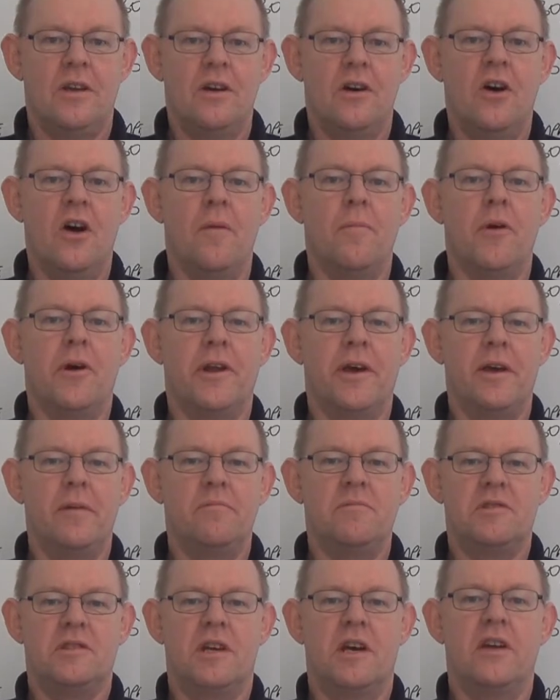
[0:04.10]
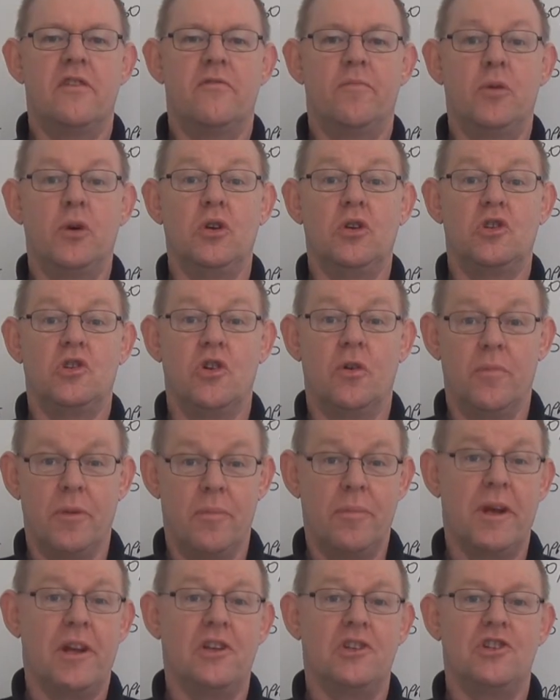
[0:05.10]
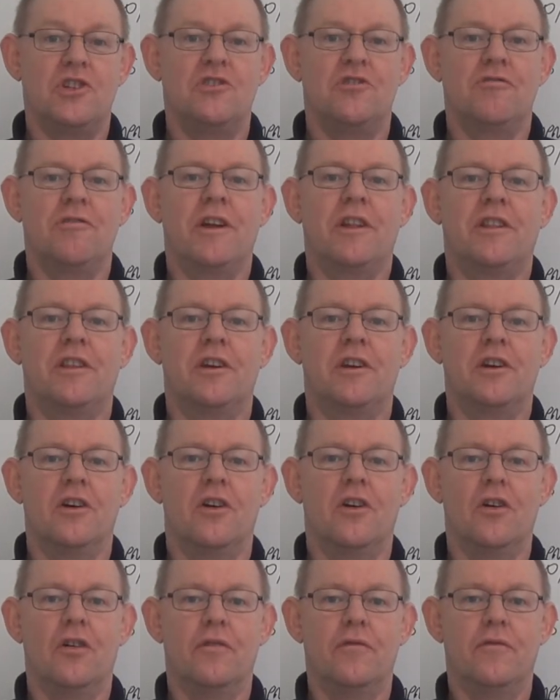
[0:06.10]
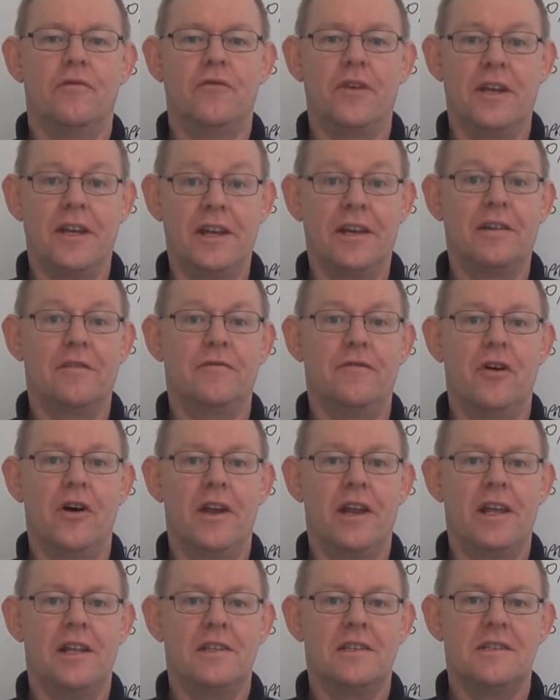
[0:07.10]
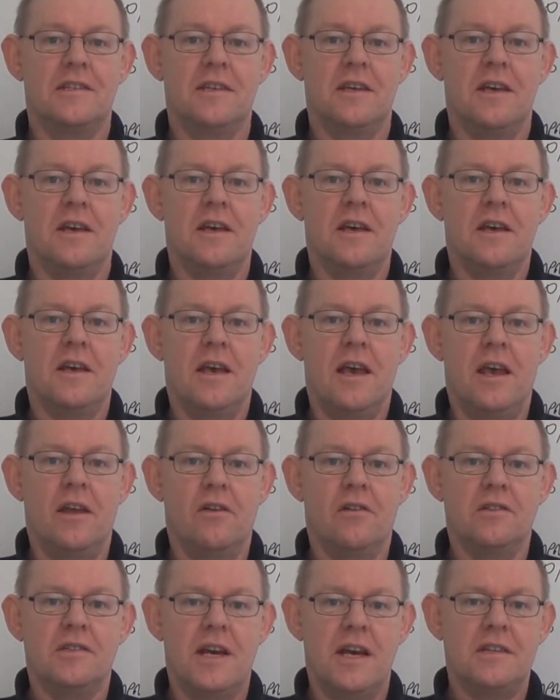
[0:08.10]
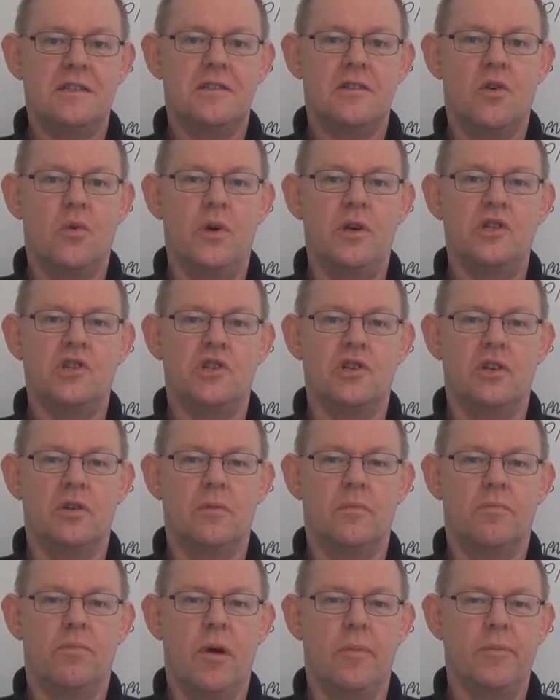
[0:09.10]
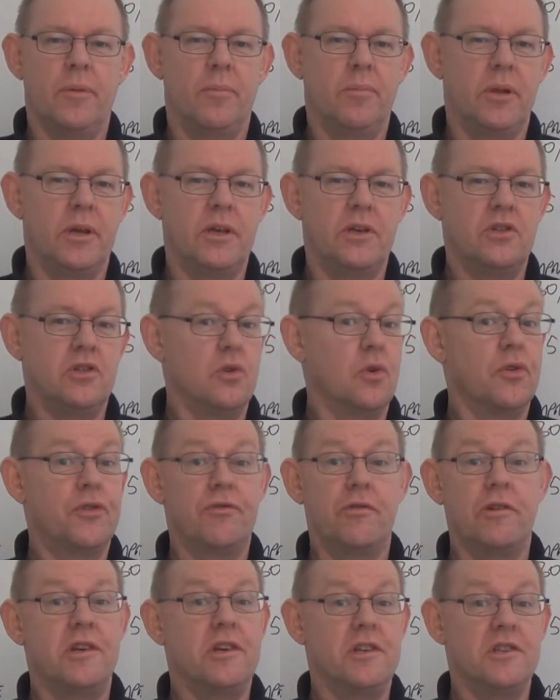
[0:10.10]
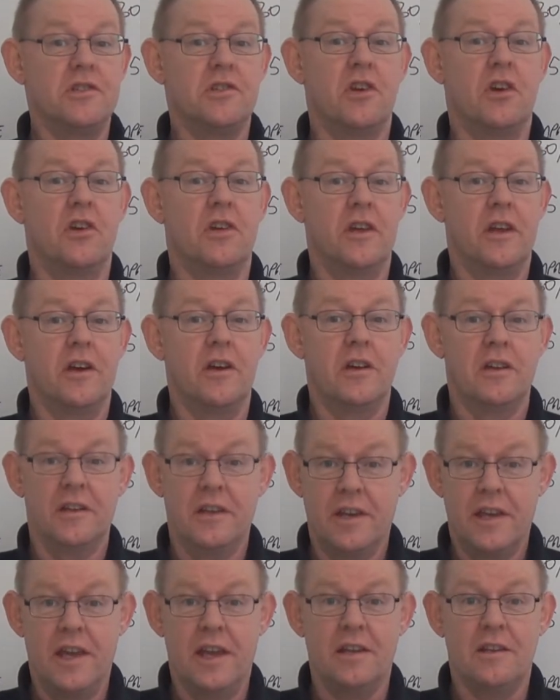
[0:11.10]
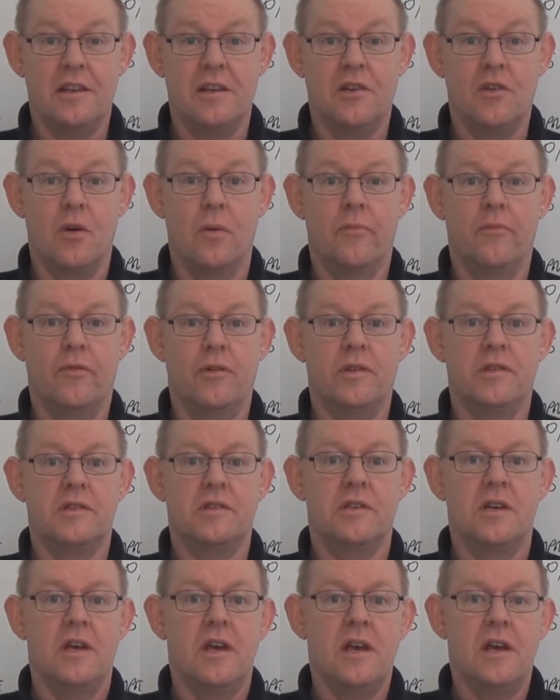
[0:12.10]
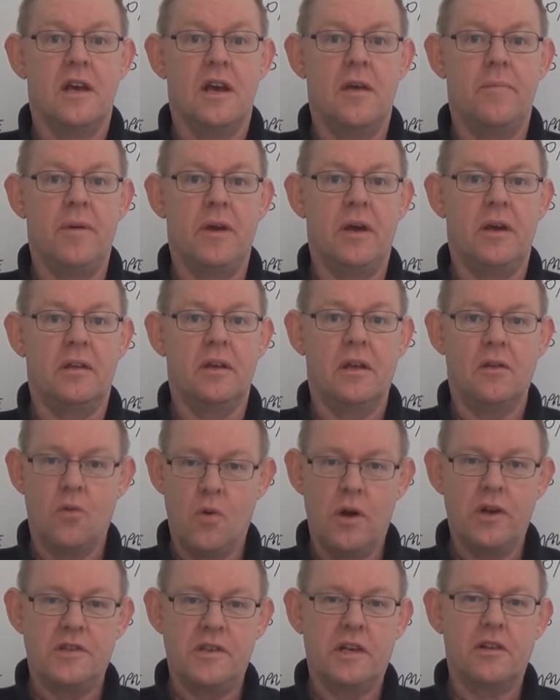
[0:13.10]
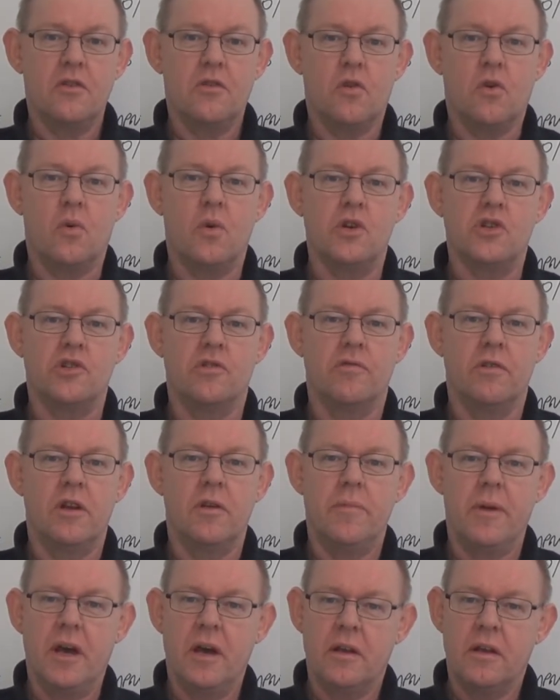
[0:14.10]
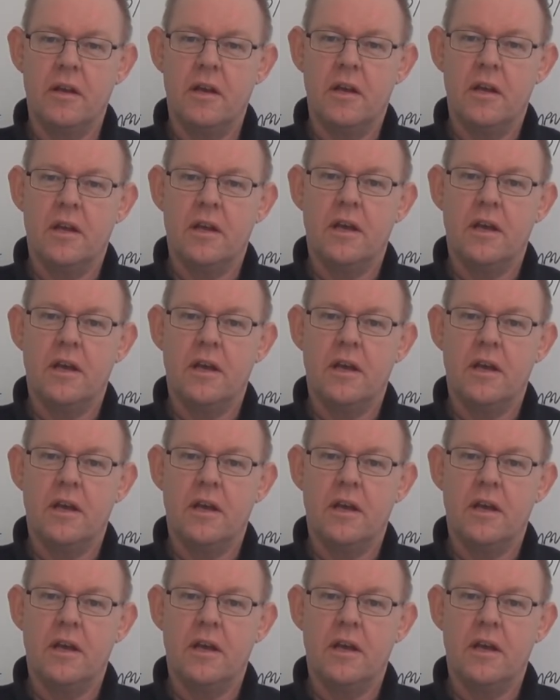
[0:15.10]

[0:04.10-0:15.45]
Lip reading: Hi, my name's Dave Birch. I'm the Managing Director of feeLink Finance, and I was asked a question probably 2 or 3 years ago now at an accounting conference about, and quite a technical question really, about